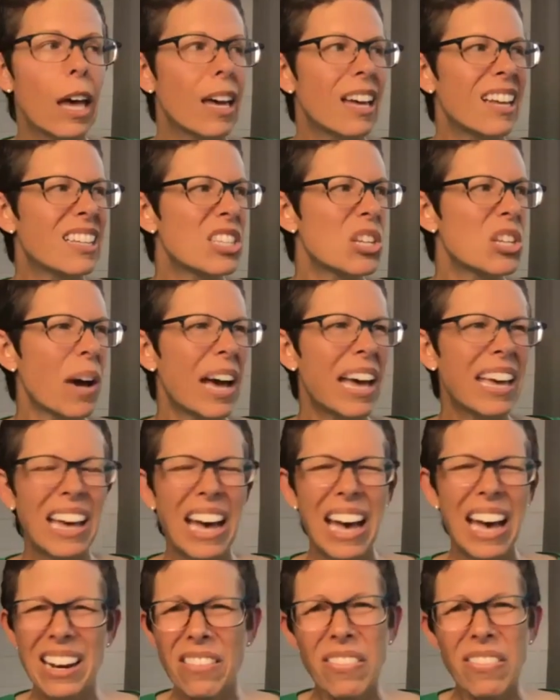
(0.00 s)
and so i
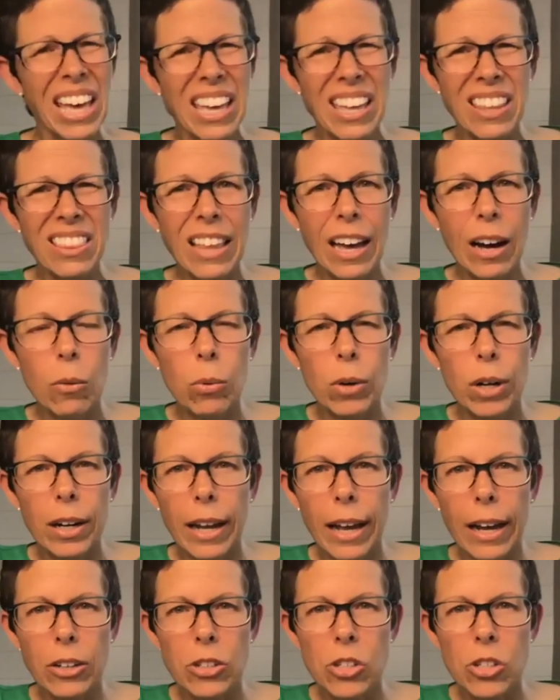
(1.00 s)
kind of hate that word
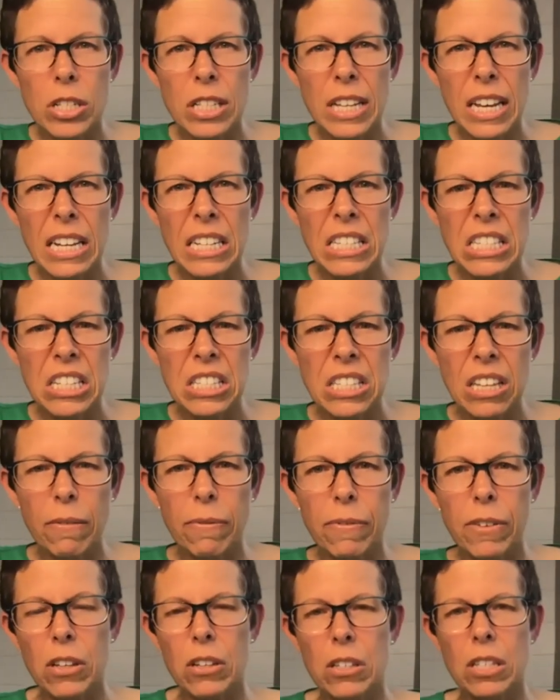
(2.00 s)
exercise because it
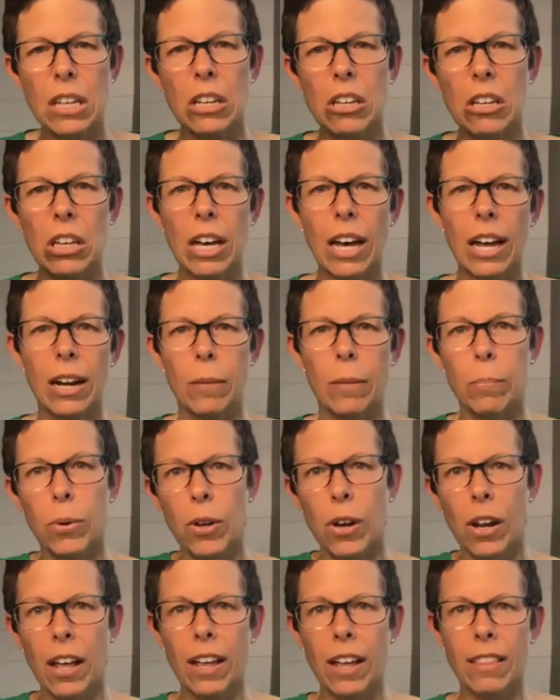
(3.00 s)
feels like you got to put
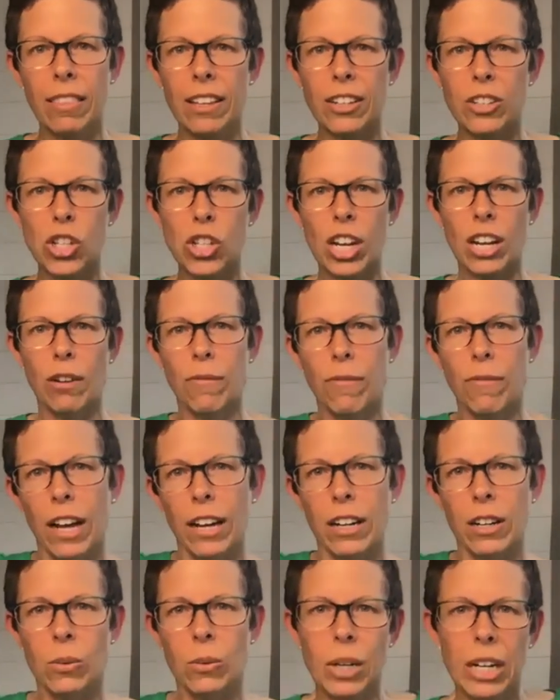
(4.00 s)
on the jane
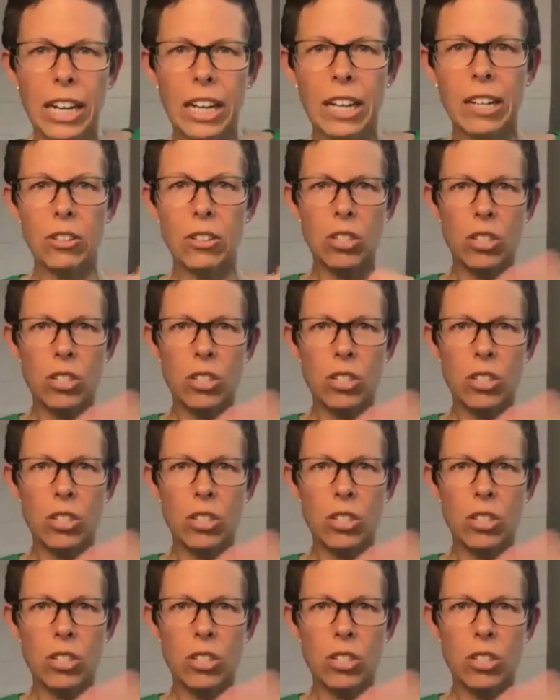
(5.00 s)
fonda workout